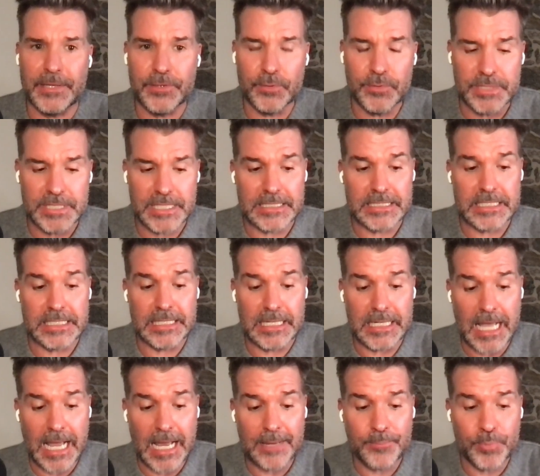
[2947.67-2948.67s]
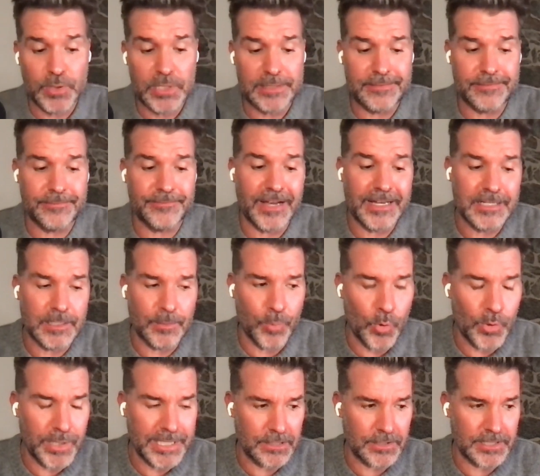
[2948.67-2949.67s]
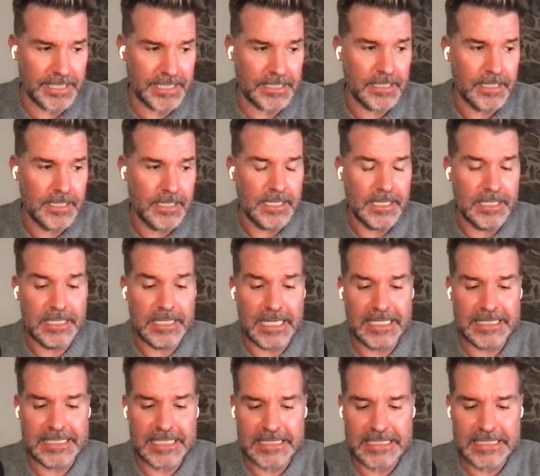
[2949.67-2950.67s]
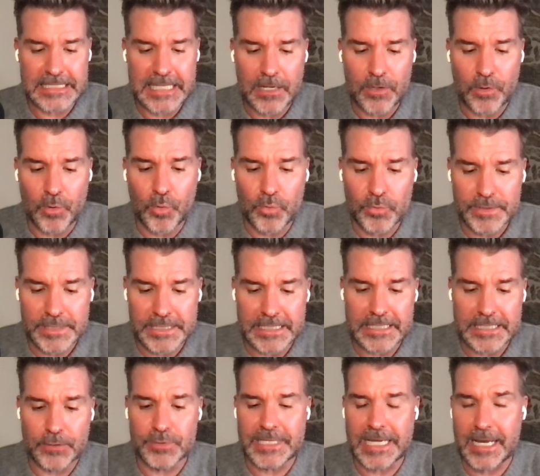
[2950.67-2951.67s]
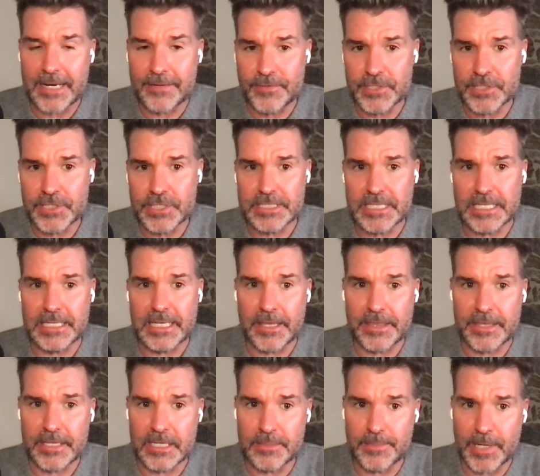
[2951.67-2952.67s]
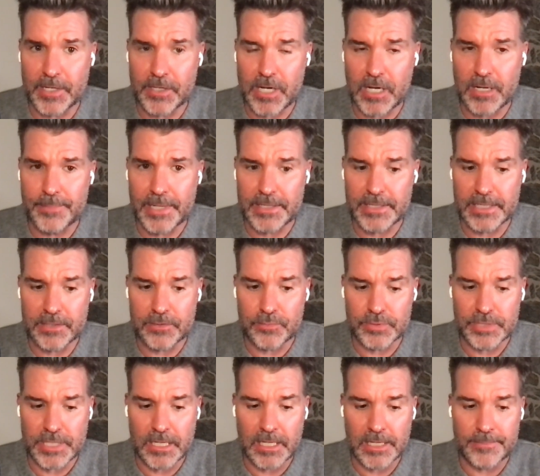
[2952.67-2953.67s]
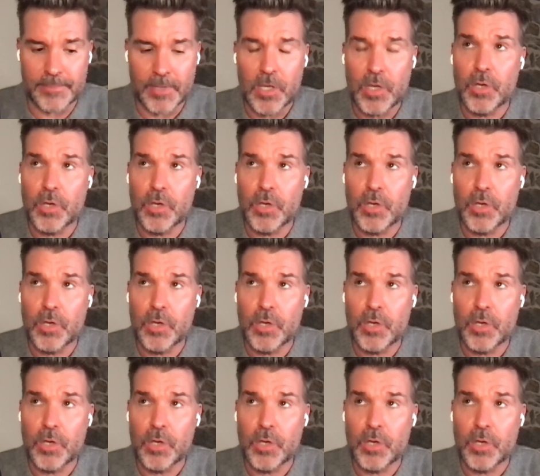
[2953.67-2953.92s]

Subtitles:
those things. And then I put a finer point on it, is it's not only those averages and not thinking about compounding through time.